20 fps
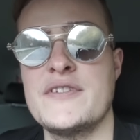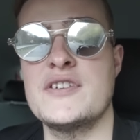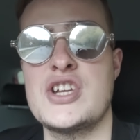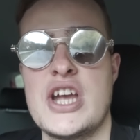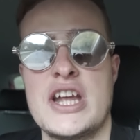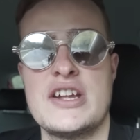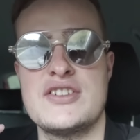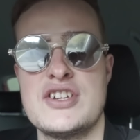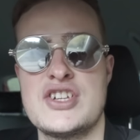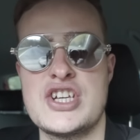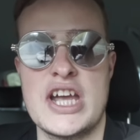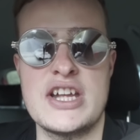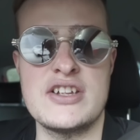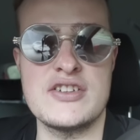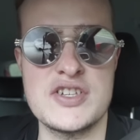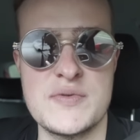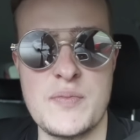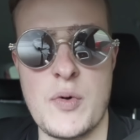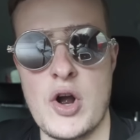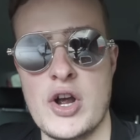to change the
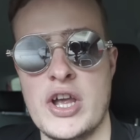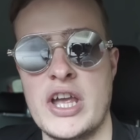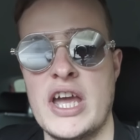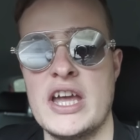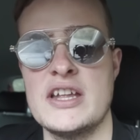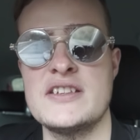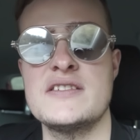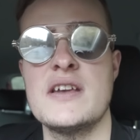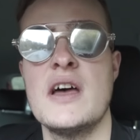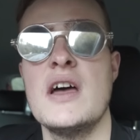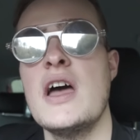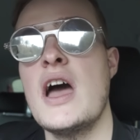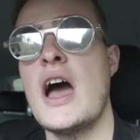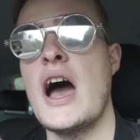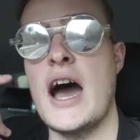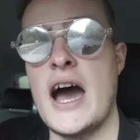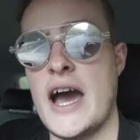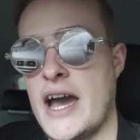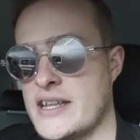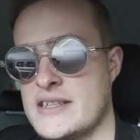change of sprockets,
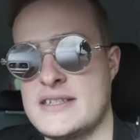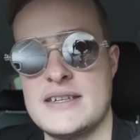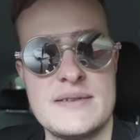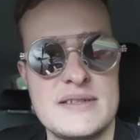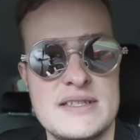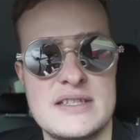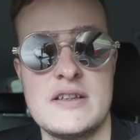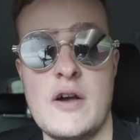uh, and to